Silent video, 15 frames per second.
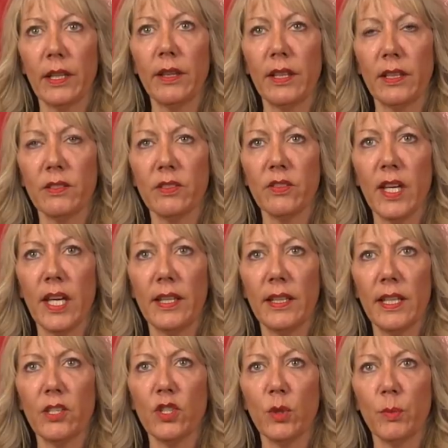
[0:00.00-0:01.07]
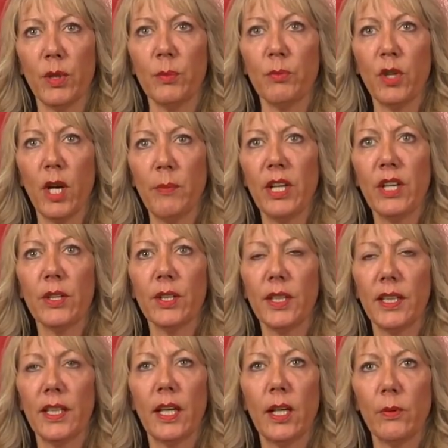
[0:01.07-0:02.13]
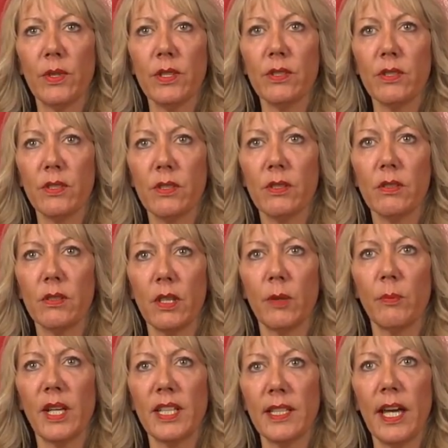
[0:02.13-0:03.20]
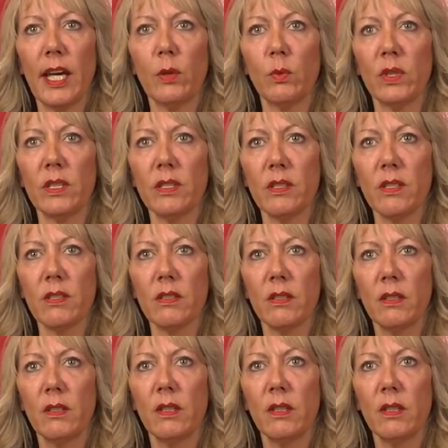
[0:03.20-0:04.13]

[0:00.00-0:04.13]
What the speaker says: and things of that nature. But primarily I was, my dad was